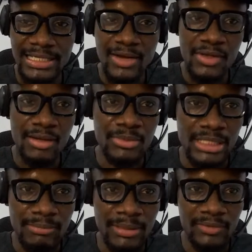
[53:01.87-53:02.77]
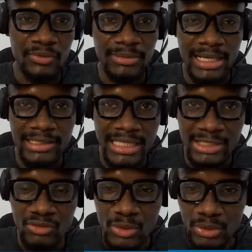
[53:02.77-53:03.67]
how you can build a platform like
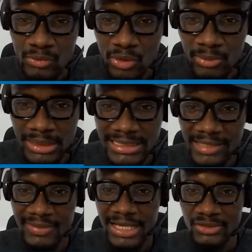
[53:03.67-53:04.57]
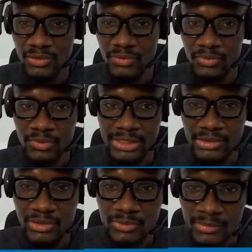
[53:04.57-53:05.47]
Linktree with WordPress. If that's your
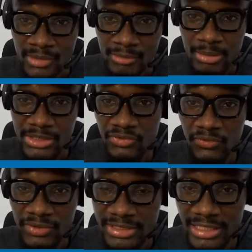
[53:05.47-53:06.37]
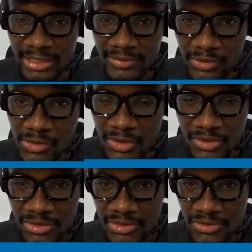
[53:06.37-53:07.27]
question, please rephrase that for us
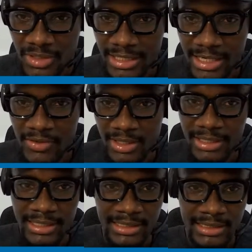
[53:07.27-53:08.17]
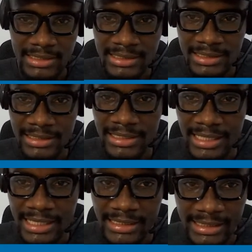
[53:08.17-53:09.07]
so I can go ahead
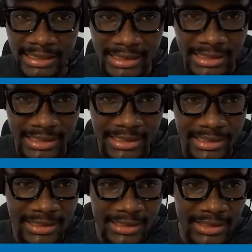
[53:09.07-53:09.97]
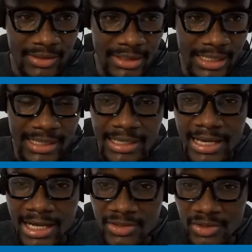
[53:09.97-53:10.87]
and
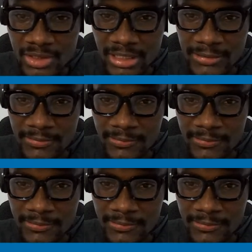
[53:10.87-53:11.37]
answer that.